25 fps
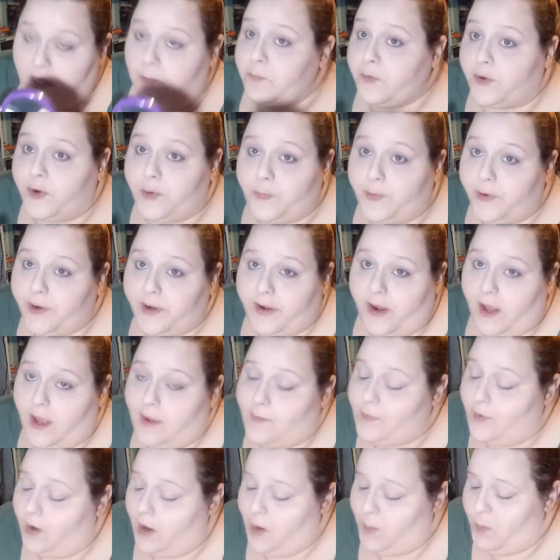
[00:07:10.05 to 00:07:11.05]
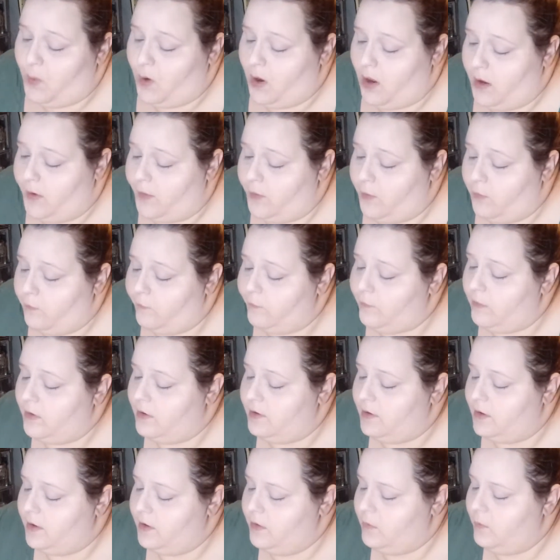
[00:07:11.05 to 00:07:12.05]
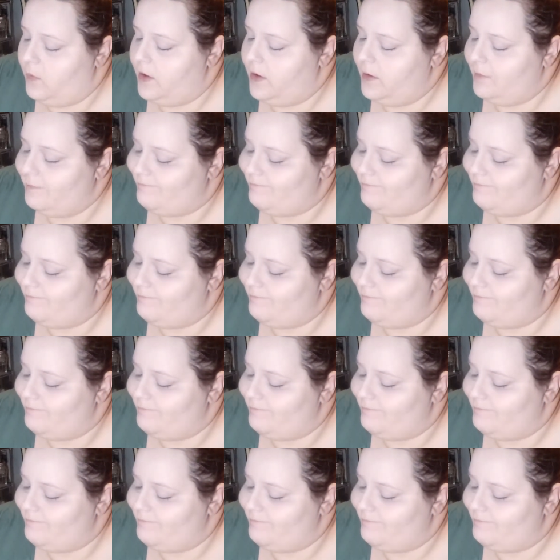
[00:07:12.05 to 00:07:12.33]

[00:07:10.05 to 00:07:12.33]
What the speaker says: going to put an eye primer on over it anyway.